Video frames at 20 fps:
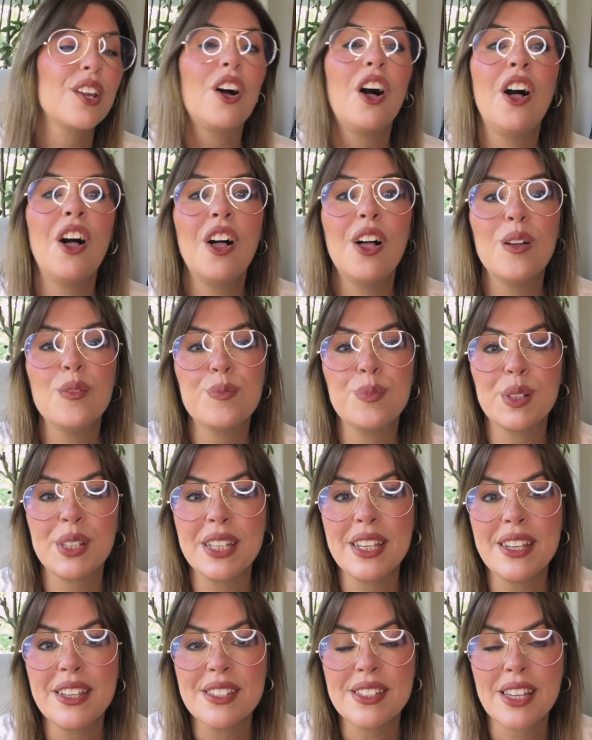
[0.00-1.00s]
at all,
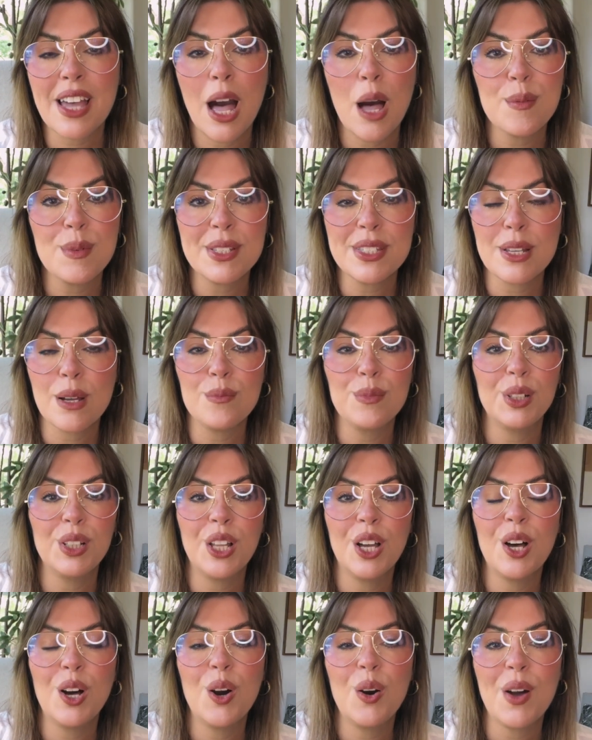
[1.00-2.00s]
please comment down
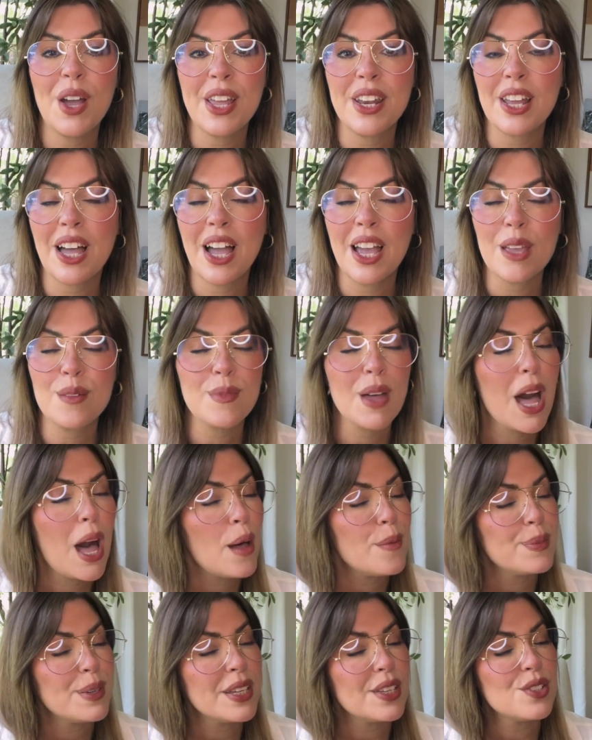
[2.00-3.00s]
below and I am
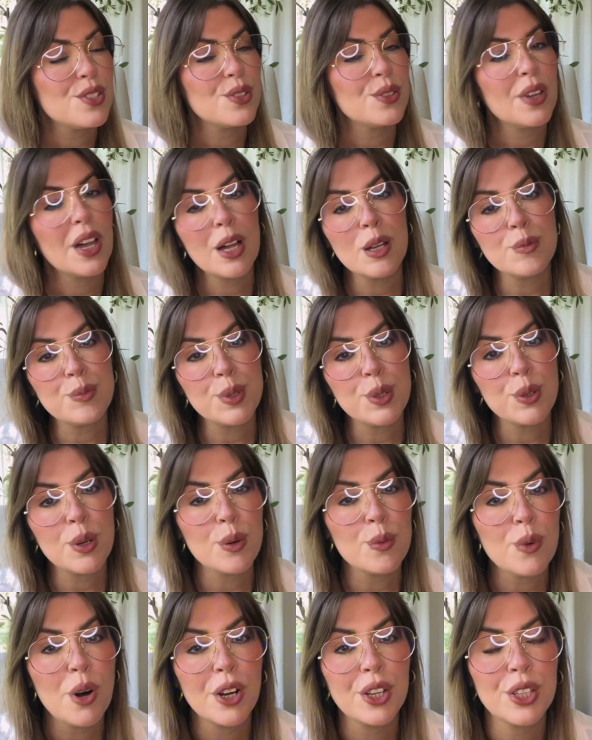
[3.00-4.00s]
happy to help you
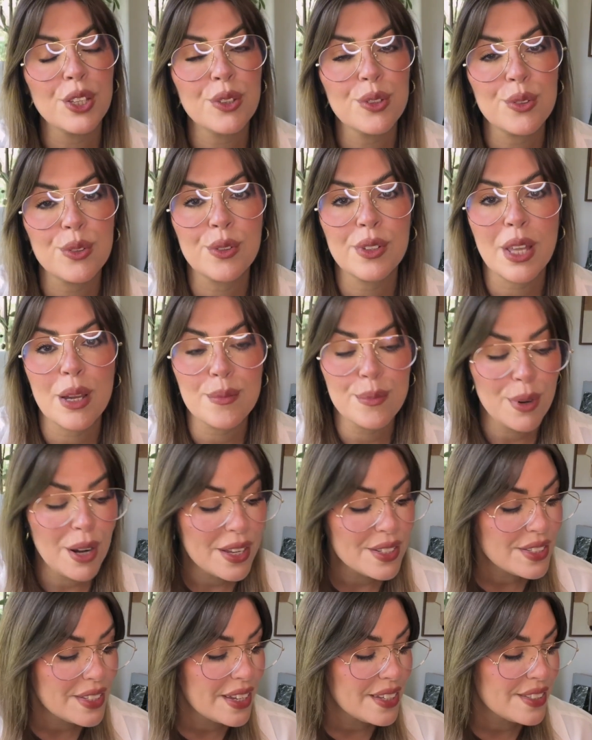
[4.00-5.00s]
and walk you through that
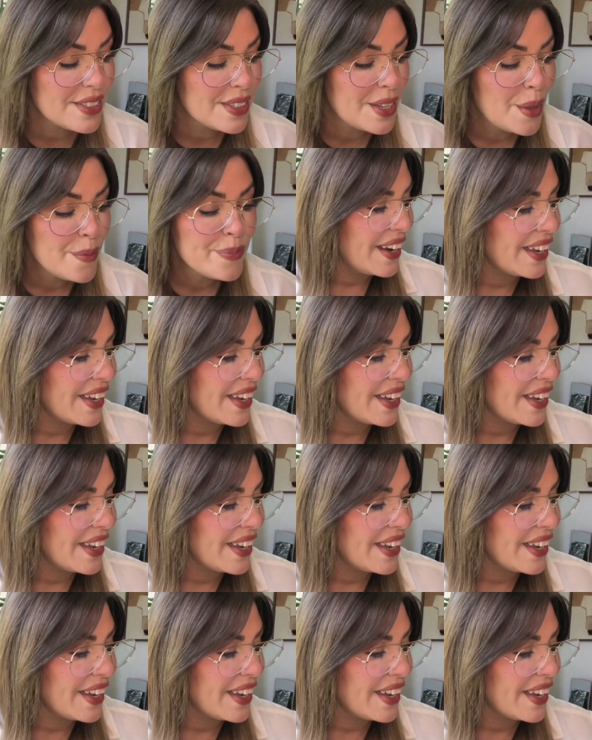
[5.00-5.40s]
process.